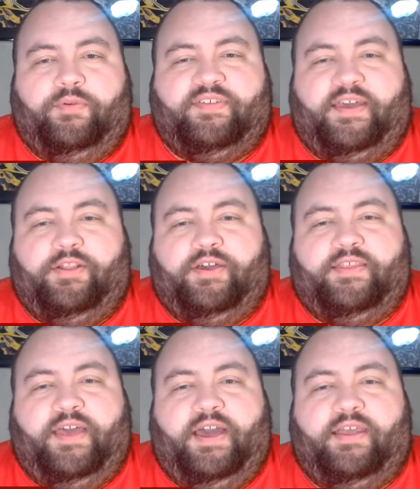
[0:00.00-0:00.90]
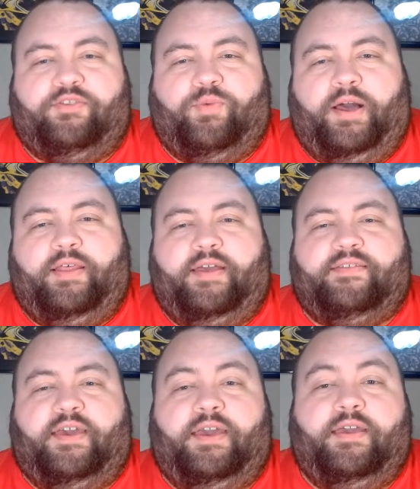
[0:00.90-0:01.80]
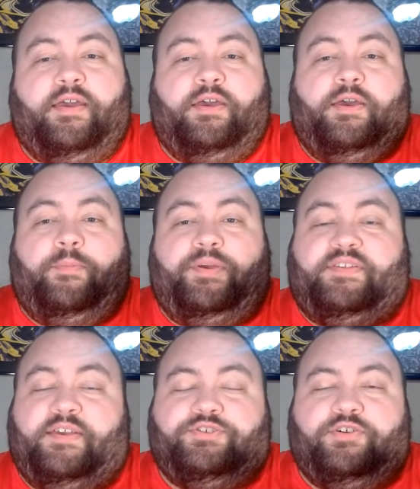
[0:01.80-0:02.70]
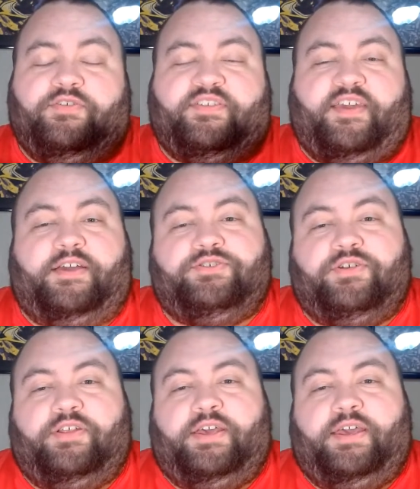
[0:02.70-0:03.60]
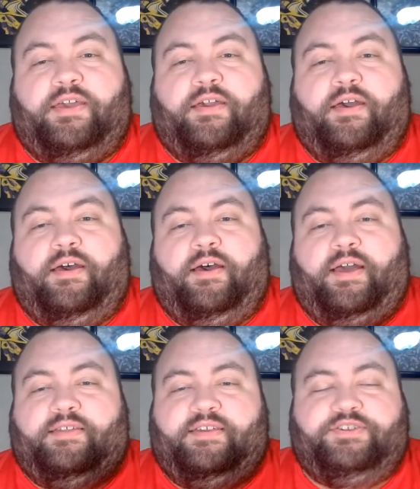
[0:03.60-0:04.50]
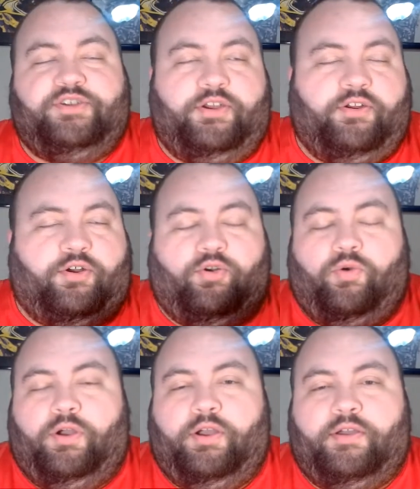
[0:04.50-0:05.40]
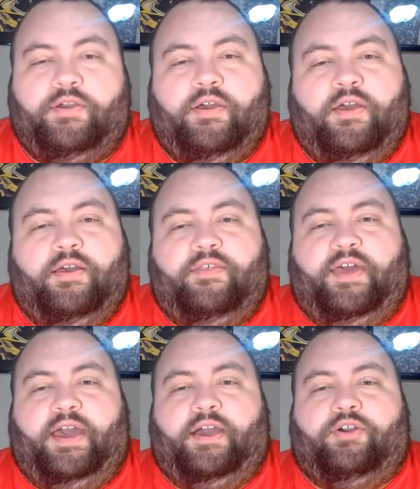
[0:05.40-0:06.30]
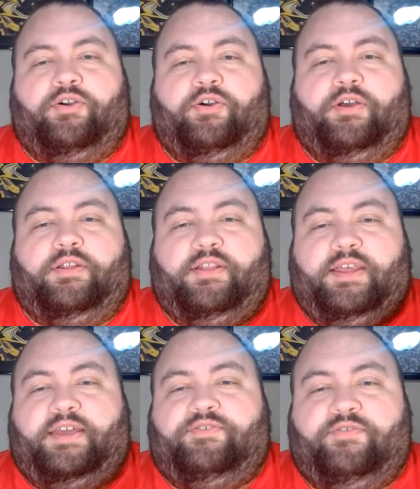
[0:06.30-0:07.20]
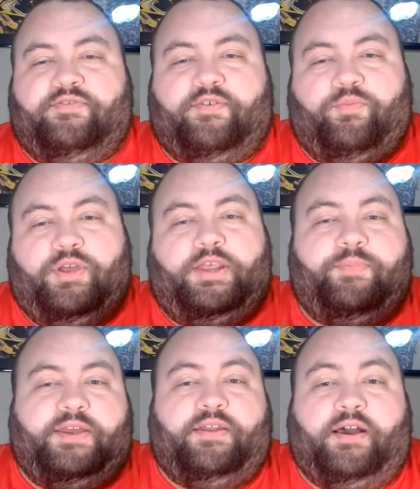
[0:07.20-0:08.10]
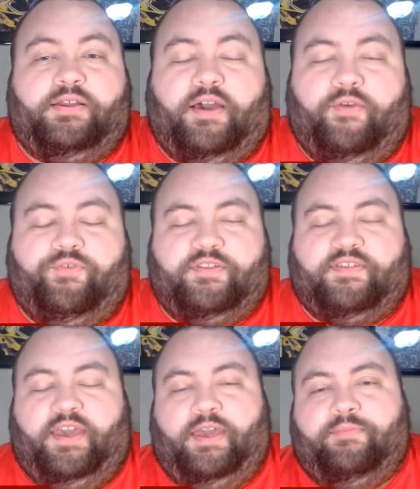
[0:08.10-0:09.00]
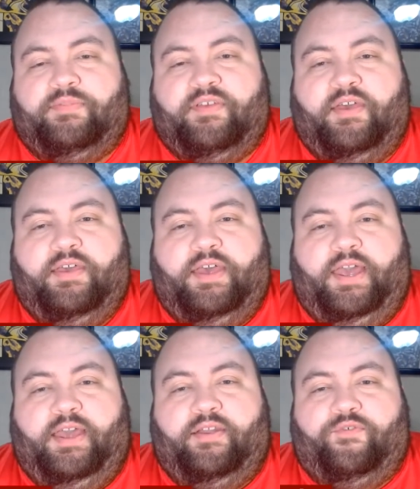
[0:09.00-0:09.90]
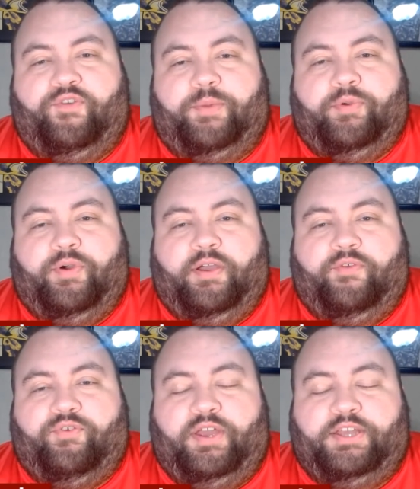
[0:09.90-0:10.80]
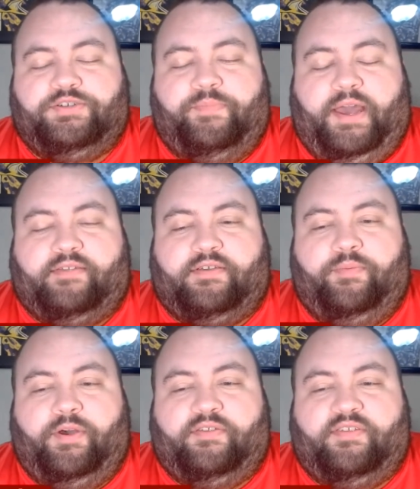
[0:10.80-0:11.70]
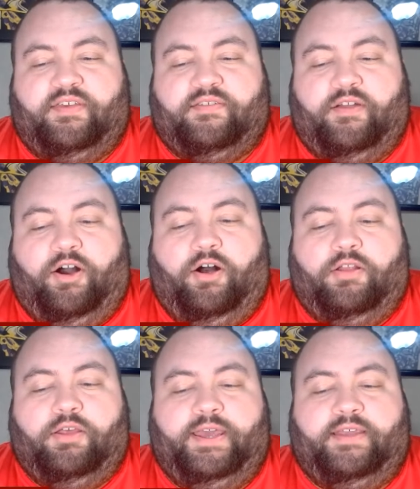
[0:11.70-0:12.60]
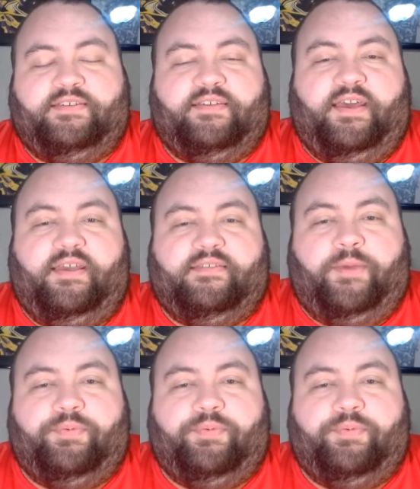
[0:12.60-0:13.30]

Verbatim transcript: We'll take a look at that as well as a potential scheduling uh, addition or quirk that could lead to some really big non conference games in February for each basketball season, all in today's